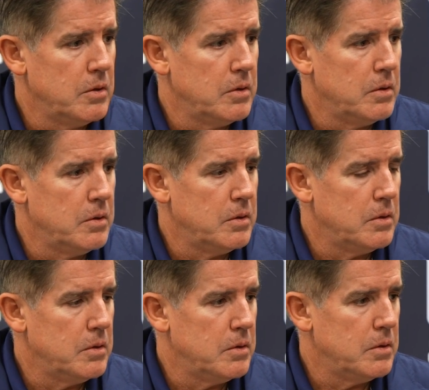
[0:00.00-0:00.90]
Phil
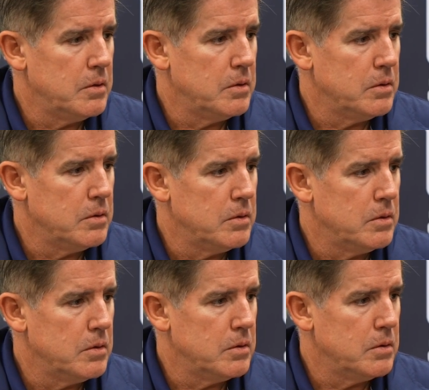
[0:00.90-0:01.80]
being out, does
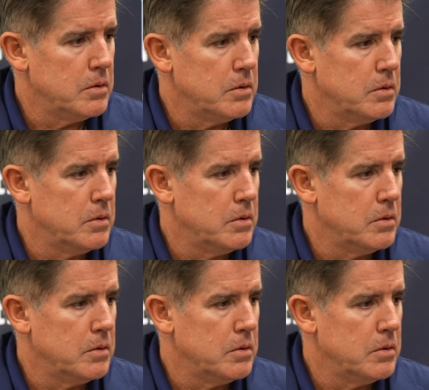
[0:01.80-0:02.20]
that kind of